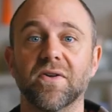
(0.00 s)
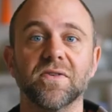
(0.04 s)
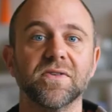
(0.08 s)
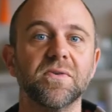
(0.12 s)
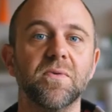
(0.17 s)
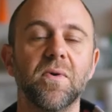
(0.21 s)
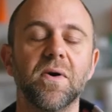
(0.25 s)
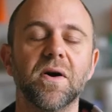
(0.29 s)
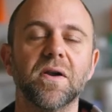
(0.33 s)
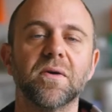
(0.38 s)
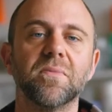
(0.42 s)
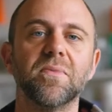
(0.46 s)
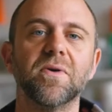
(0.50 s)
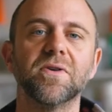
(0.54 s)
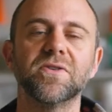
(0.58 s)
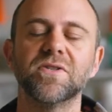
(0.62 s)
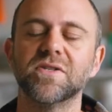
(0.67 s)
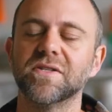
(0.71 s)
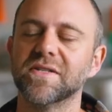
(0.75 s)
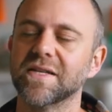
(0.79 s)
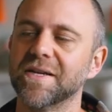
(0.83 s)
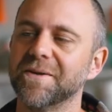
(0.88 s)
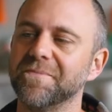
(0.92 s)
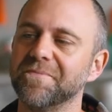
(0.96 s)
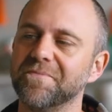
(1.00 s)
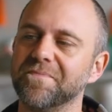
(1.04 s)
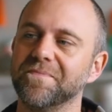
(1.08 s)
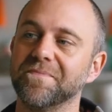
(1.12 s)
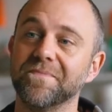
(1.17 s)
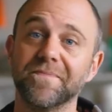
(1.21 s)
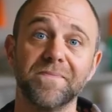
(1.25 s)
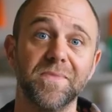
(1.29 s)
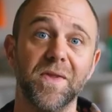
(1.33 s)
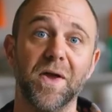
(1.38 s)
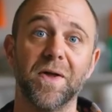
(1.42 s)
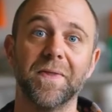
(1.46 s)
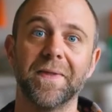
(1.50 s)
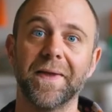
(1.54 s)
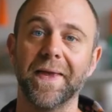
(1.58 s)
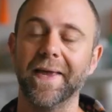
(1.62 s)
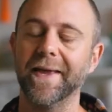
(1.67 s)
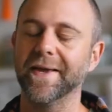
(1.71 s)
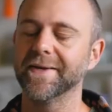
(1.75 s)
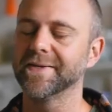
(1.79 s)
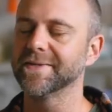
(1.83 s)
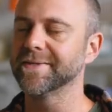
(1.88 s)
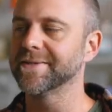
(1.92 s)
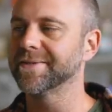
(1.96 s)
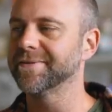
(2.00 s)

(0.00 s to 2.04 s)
the water pushes it. Not the case.